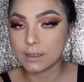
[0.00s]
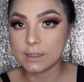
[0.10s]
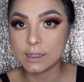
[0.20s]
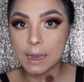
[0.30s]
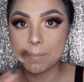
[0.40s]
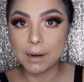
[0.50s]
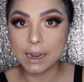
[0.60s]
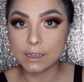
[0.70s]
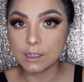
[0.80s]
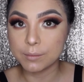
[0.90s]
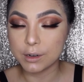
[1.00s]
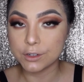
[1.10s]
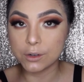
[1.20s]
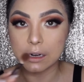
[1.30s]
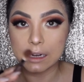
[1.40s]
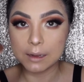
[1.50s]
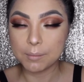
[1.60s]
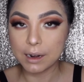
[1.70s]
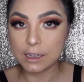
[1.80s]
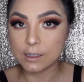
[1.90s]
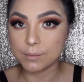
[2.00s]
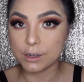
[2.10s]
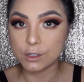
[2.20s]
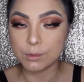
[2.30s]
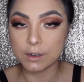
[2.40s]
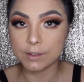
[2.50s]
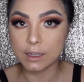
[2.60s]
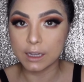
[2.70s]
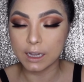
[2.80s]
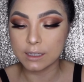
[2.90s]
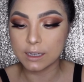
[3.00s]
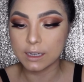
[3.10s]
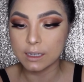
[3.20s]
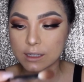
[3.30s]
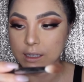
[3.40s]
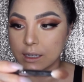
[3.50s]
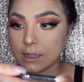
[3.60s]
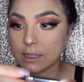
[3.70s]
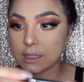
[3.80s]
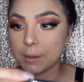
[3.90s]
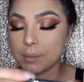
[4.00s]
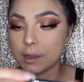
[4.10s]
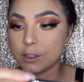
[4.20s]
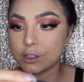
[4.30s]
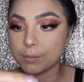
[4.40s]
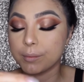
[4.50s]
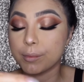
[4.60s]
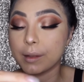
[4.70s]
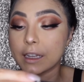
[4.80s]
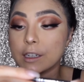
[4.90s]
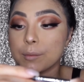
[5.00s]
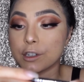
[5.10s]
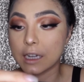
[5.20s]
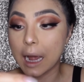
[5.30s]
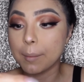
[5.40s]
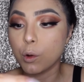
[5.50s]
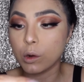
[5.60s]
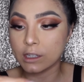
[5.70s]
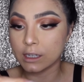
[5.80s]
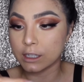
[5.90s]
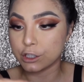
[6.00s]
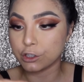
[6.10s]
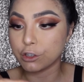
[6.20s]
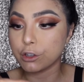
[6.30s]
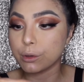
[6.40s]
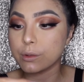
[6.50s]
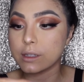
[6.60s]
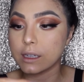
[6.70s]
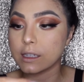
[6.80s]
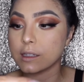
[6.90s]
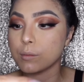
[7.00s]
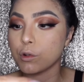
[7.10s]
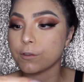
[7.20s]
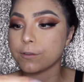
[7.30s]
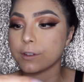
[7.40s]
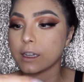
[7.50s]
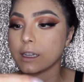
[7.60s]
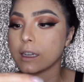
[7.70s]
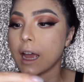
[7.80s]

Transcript: same blending brush or a clean blending brush, whatever the case is, the same blending brush I'm going to continue using is the Morphe